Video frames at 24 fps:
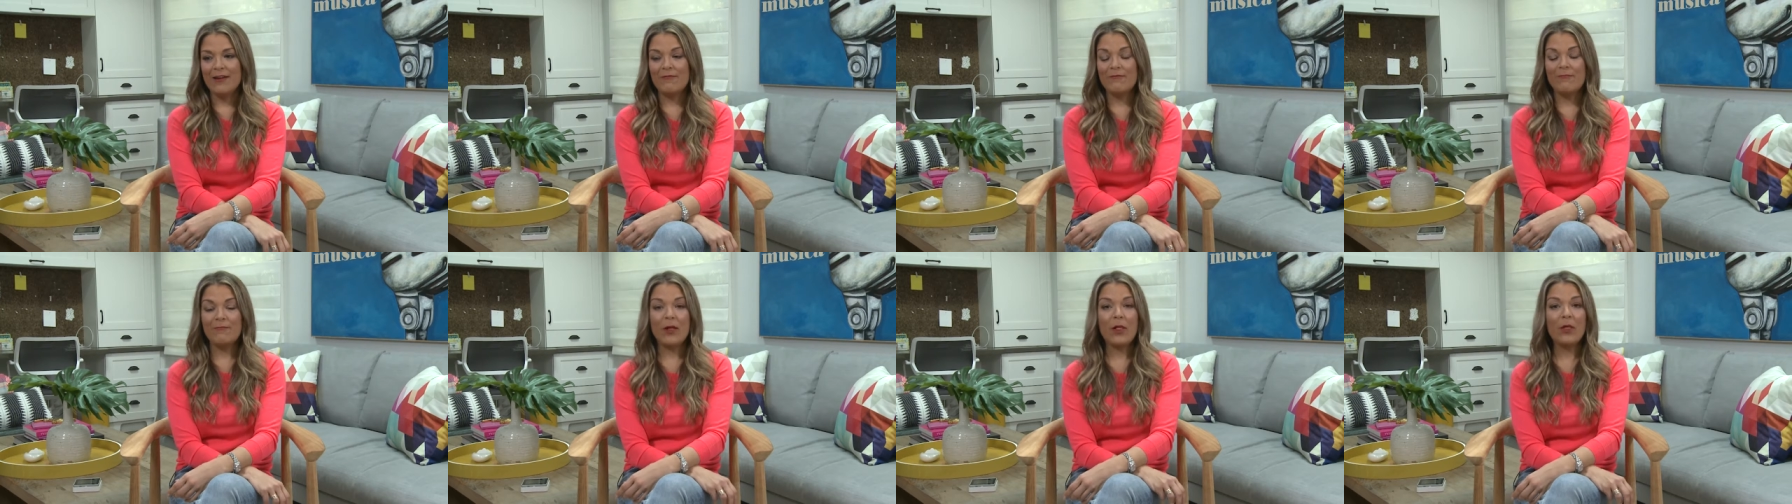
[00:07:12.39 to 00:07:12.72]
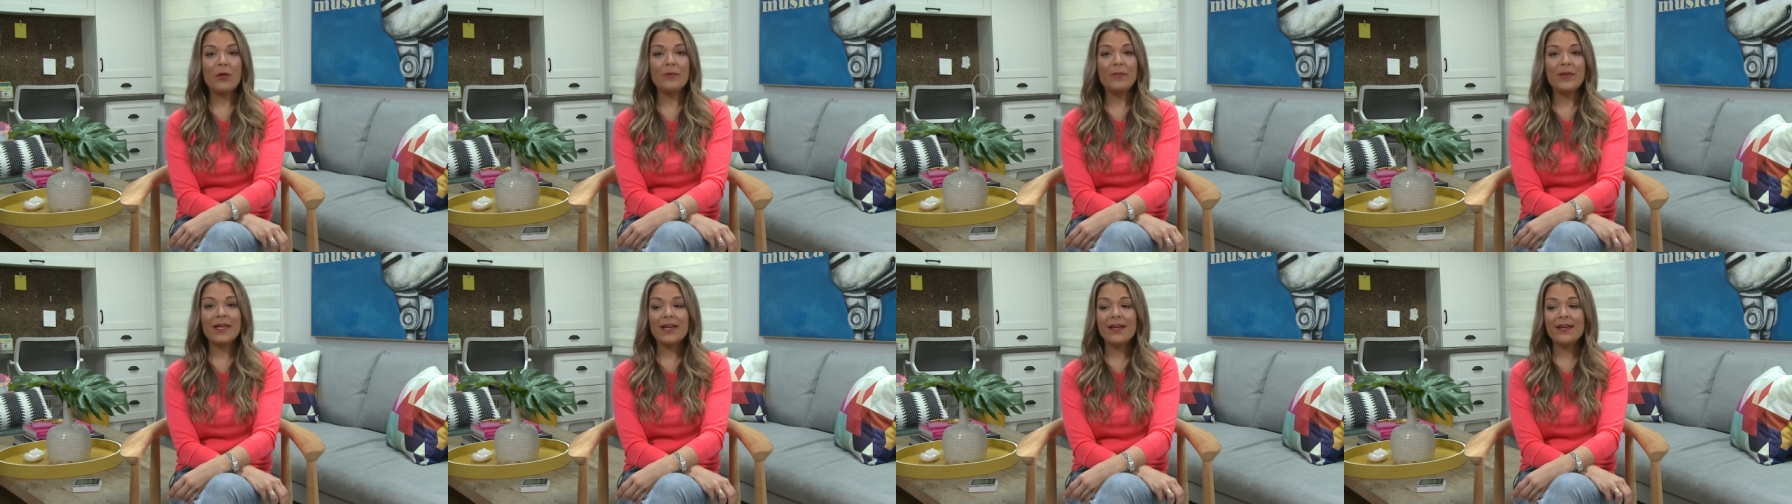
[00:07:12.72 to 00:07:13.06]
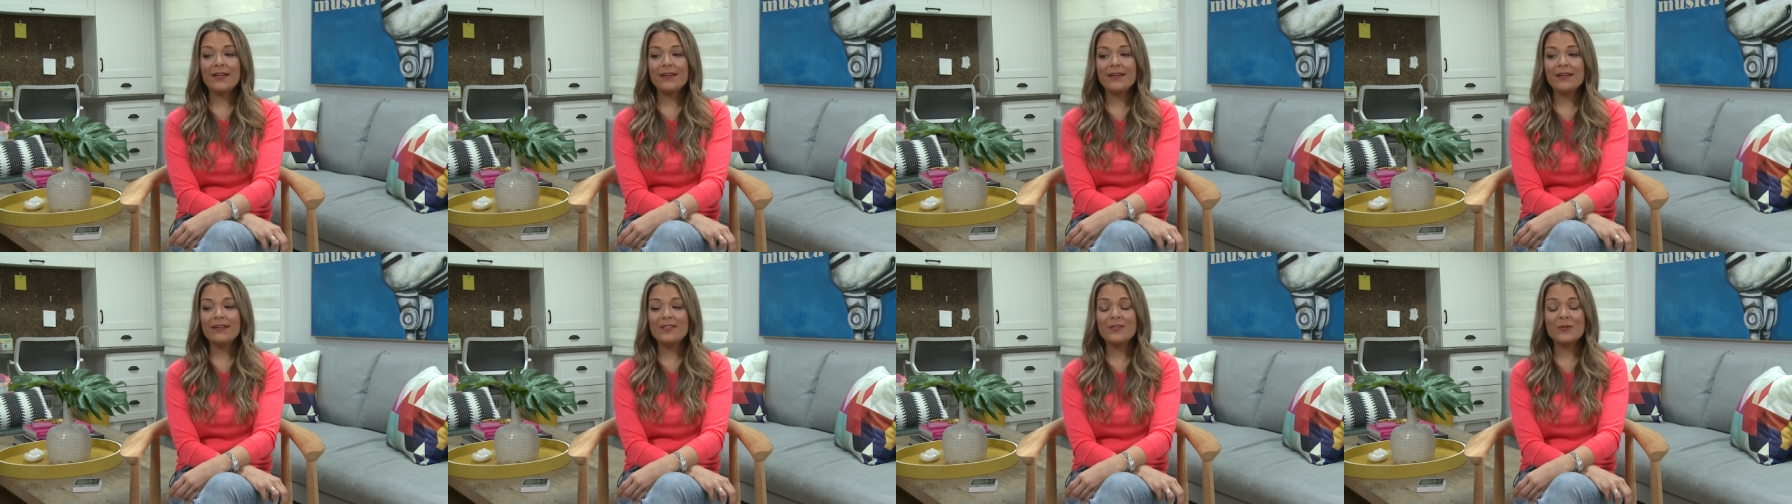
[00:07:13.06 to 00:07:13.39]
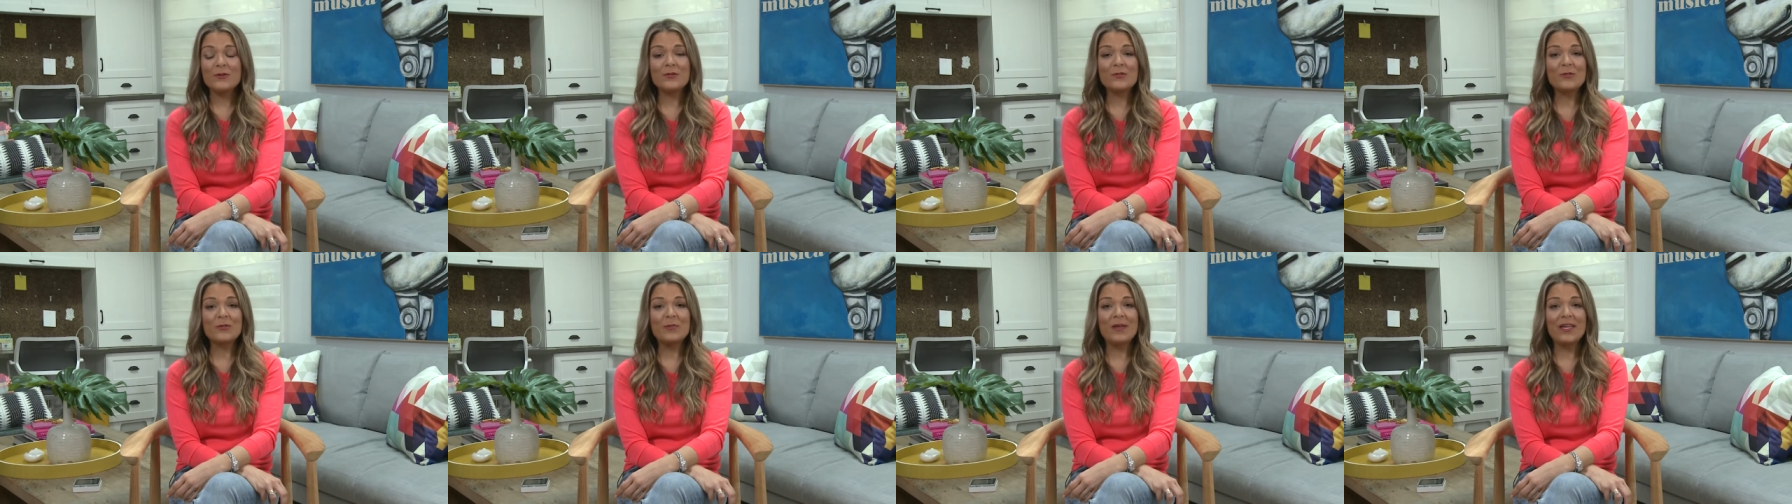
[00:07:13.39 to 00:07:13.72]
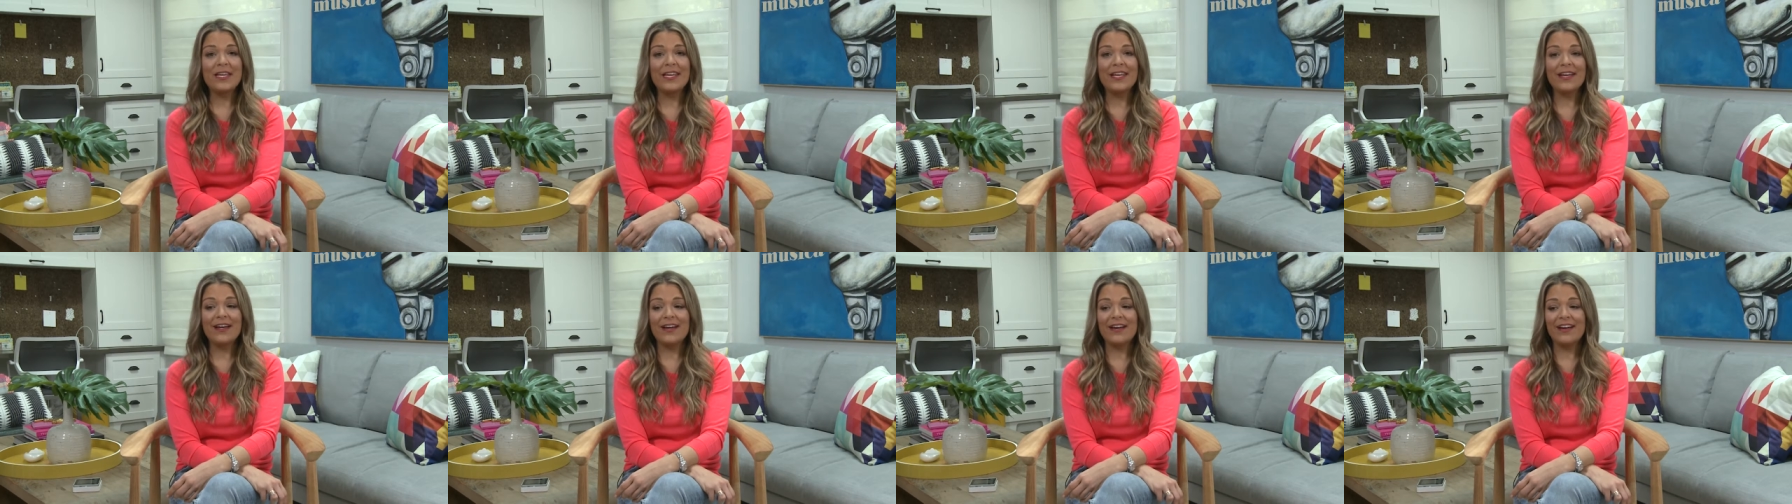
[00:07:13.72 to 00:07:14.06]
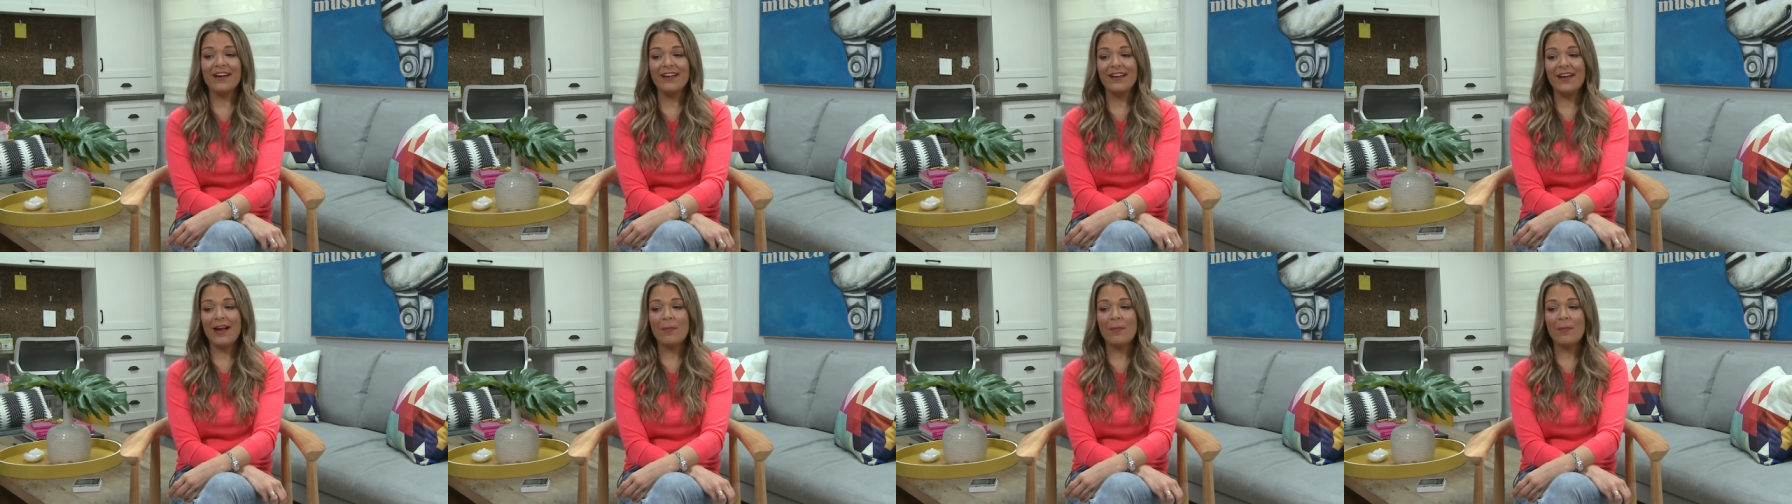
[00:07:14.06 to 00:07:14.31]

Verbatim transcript: Follow me on social media.